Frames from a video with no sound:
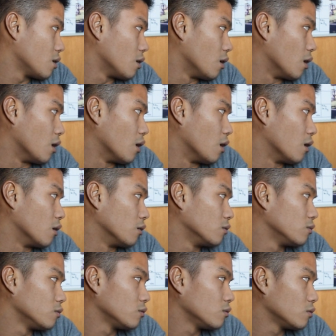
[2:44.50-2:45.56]

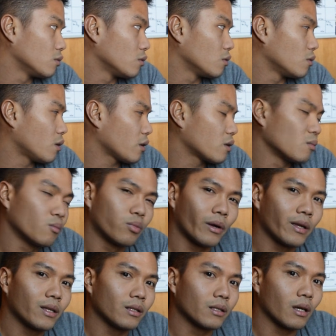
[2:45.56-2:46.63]
I can
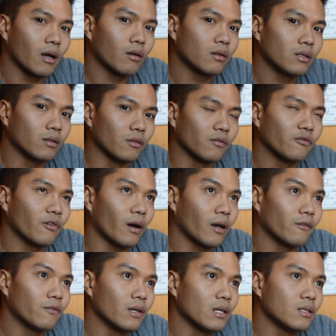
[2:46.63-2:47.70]
break it down into
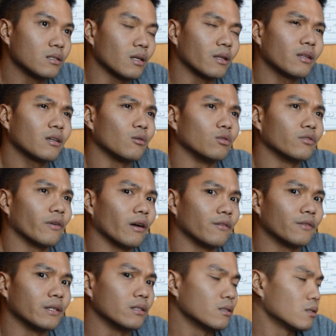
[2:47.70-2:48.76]
5 phases. I think it was 5
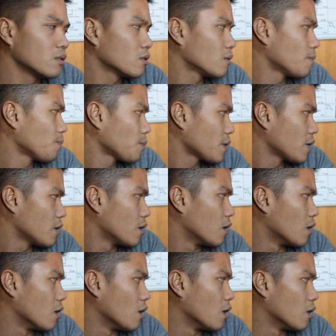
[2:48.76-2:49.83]
phases.
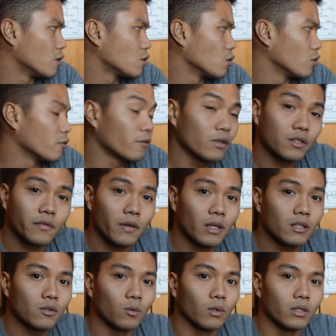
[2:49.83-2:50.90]
So the first
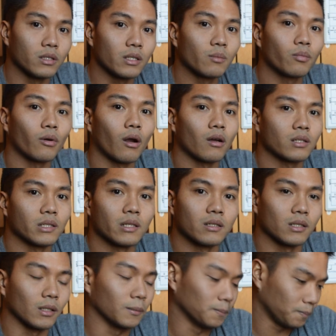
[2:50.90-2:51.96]
phase was in
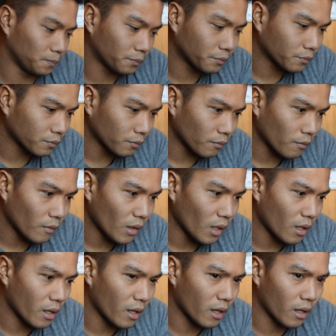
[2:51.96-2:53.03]
processing.
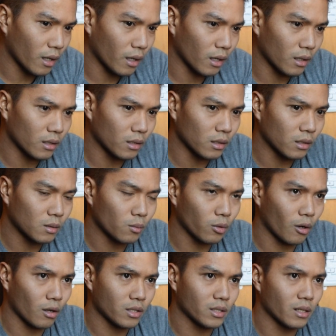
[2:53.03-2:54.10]
And in
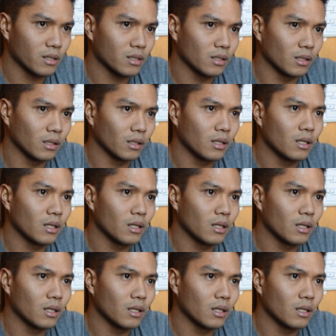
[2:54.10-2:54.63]
processing